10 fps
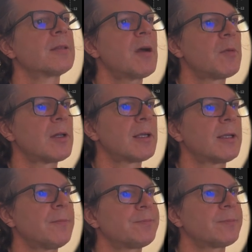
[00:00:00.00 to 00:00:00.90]
Double click
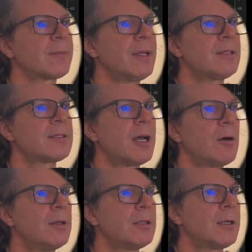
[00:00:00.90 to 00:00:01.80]
it. It's
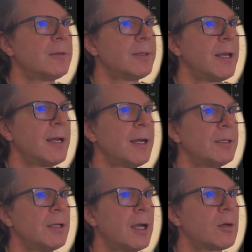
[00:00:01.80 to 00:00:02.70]
now in there,
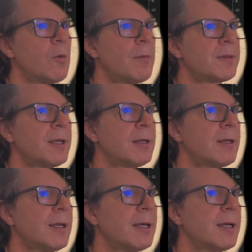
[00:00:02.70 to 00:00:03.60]
and I go up
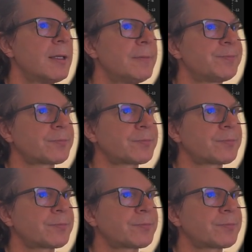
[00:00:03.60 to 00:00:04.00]
there, and